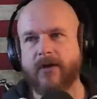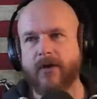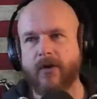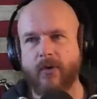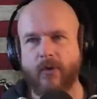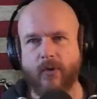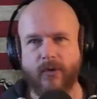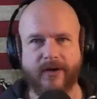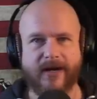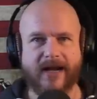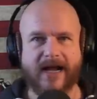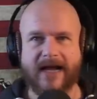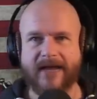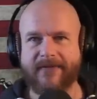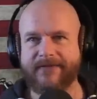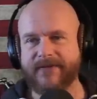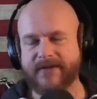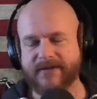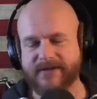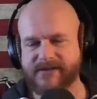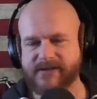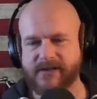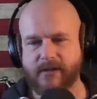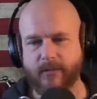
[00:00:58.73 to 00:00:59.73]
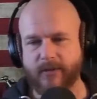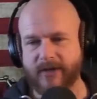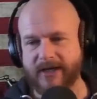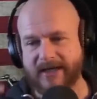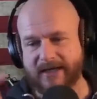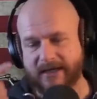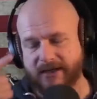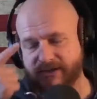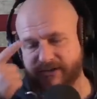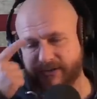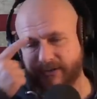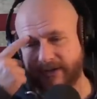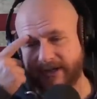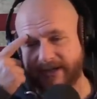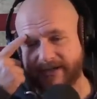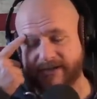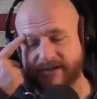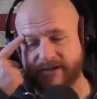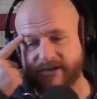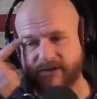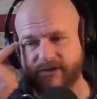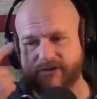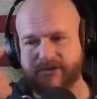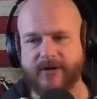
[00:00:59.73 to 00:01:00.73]
or not that someone is or
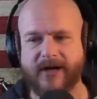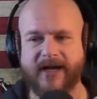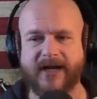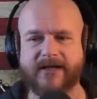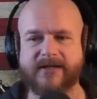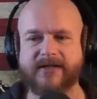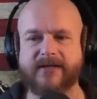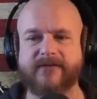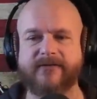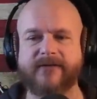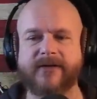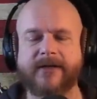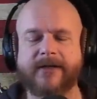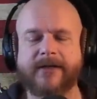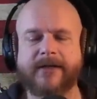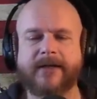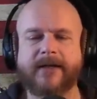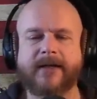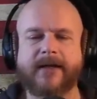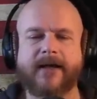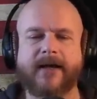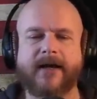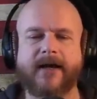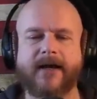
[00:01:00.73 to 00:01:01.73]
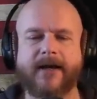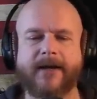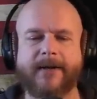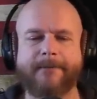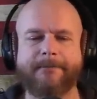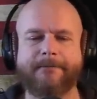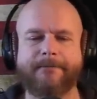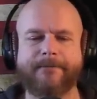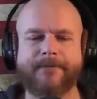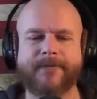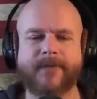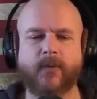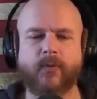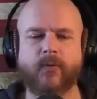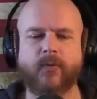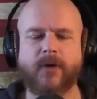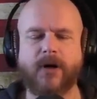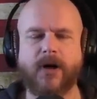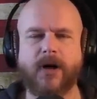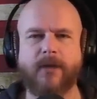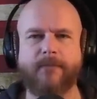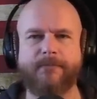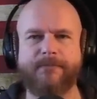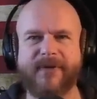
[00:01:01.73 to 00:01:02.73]
isn't attractive, um,
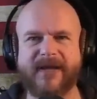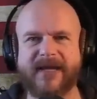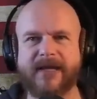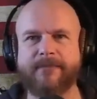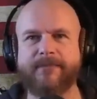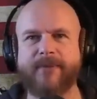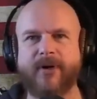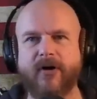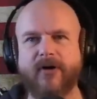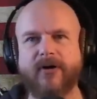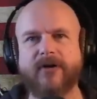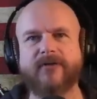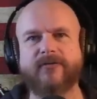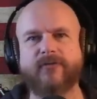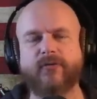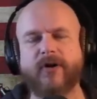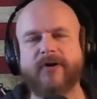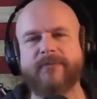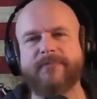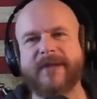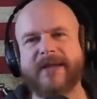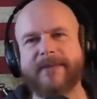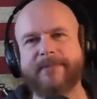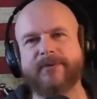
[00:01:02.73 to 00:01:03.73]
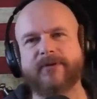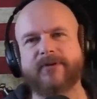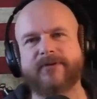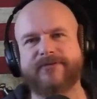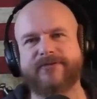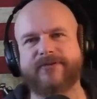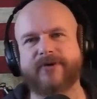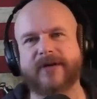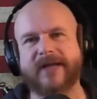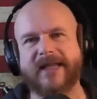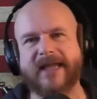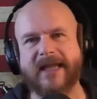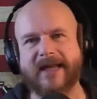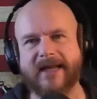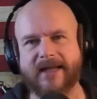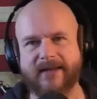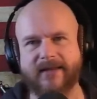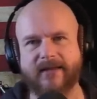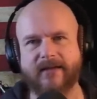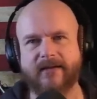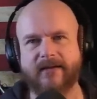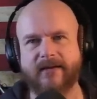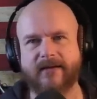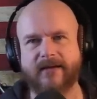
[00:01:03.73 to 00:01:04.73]
a big part of what people are
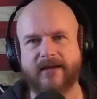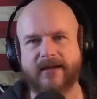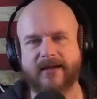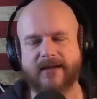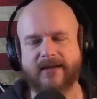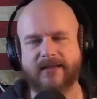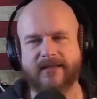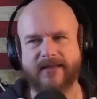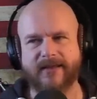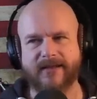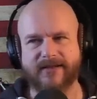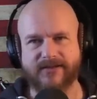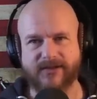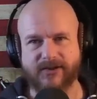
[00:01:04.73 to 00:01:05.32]
forgetting eh, that's